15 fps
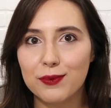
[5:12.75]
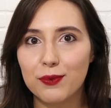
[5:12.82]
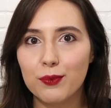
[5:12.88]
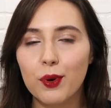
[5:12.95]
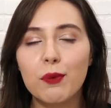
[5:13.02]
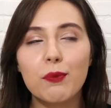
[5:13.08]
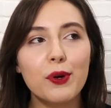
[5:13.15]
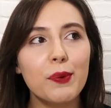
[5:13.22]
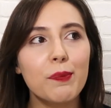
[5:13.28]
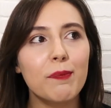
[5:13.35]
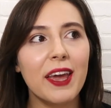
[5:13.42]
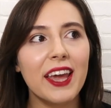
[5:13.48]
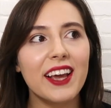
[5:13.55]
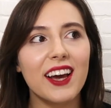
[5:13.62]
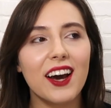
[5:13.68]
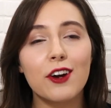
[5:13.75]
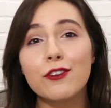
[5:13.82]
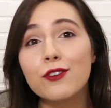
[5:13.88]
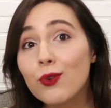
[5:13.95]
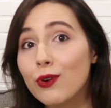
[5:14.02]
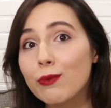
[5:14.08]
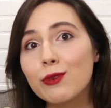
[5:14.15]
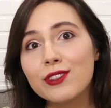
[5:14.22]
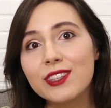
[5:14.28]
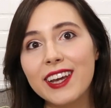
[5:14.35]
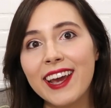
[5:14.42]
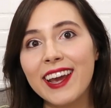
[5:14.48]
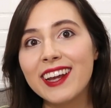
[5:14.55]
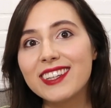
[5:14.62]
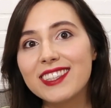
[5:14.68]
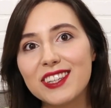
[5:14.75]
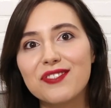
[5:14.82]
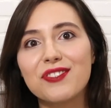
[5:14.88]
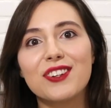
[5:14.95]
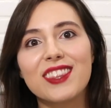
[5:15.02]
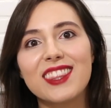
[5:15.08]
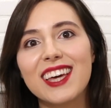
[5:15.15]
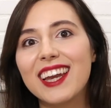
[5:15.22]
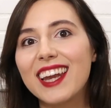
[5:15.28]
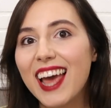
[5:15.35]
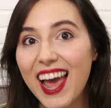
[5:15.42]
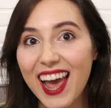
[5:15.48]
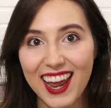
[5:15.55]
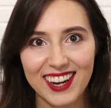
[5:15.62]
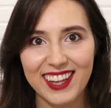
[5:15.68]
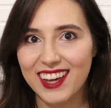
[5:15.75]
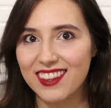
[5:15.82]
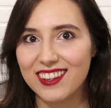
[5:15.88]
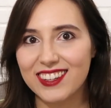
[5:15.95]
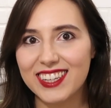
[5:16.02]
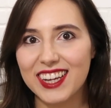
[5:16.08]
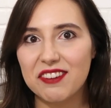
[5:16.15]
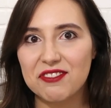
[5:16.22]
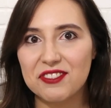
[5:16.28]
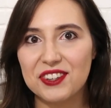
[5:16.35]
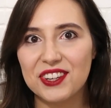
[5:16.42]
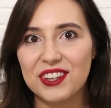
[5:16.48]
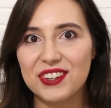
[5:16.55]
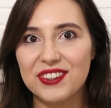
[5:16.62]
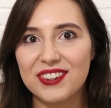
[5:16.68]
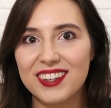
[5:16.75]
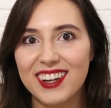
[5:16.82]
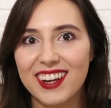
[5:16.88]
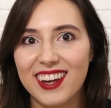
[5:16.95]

What would make a normal day different than any other day for you?